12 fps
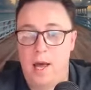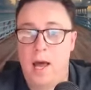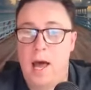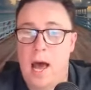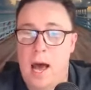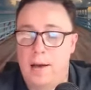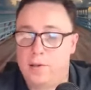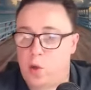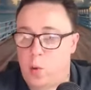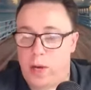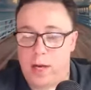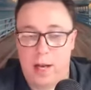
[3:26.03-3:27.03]
as
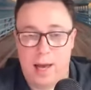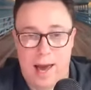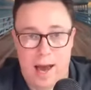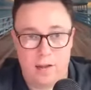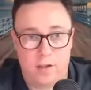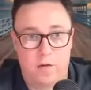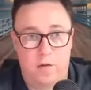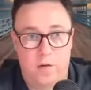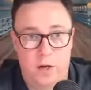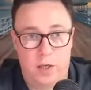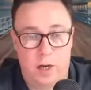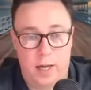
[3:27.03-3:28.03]
quickly and as
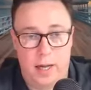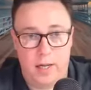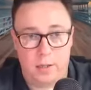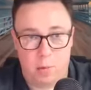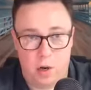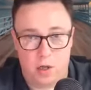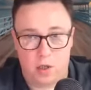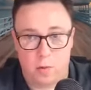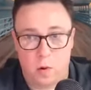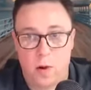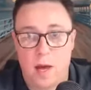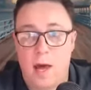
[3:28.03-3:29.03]
efficiently as
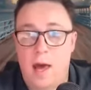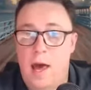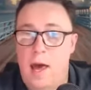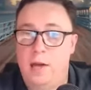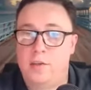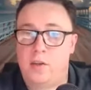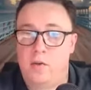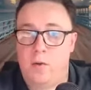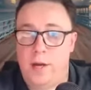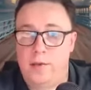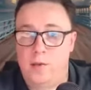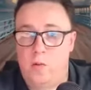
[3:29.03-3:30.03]
possible. Hence the
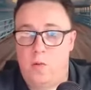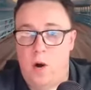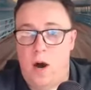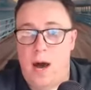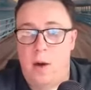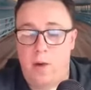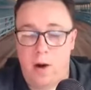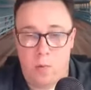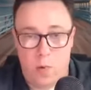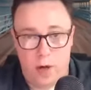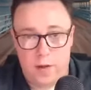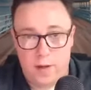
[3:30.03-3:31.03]
reason why, when I
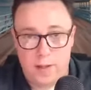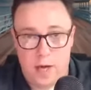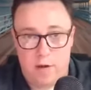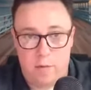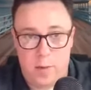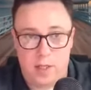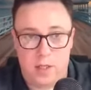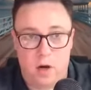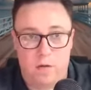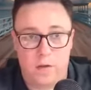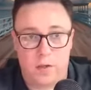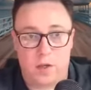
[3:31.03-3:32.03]
worked this out for myself
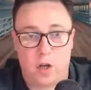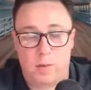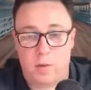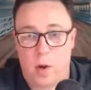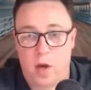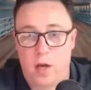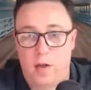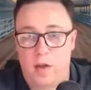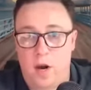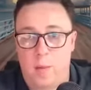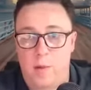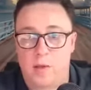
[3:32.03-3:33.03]
as a stop smoking
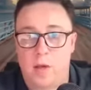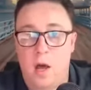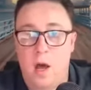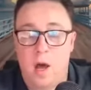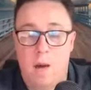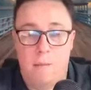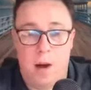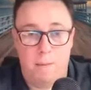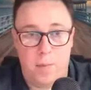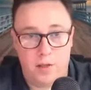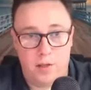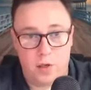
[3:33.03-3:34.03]
therapist, my
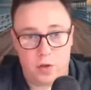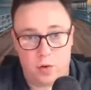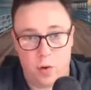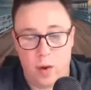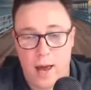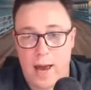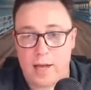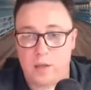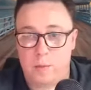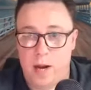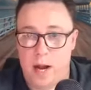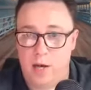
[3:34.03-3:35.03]
business grew
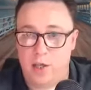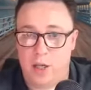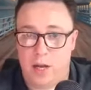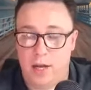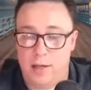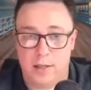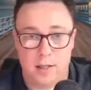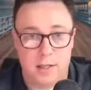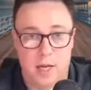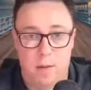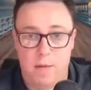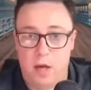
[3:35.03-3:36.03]
exponentially. It's the
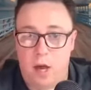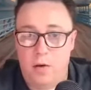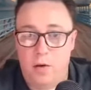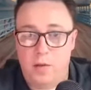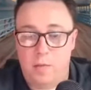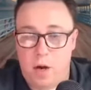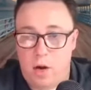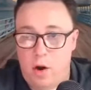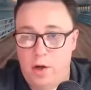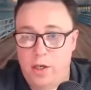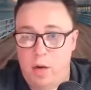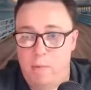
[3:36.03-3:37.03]
same thing I use in my
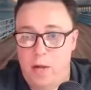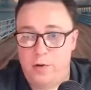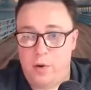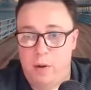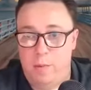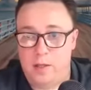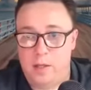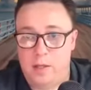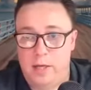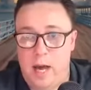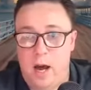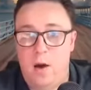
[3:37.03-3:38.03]
coaching and mentoring business
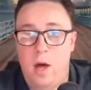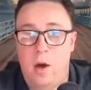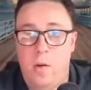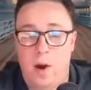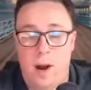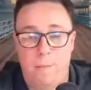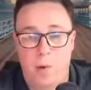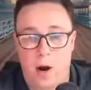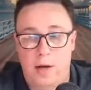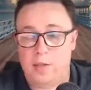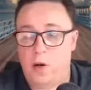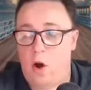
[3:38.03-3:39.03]
now, when I
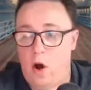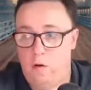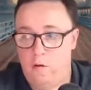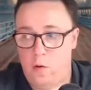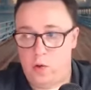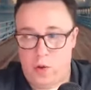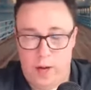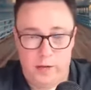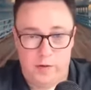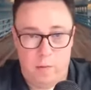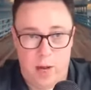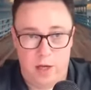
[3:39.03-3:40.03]
priced on overall
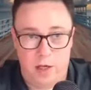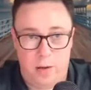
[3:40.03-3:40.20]
transformation.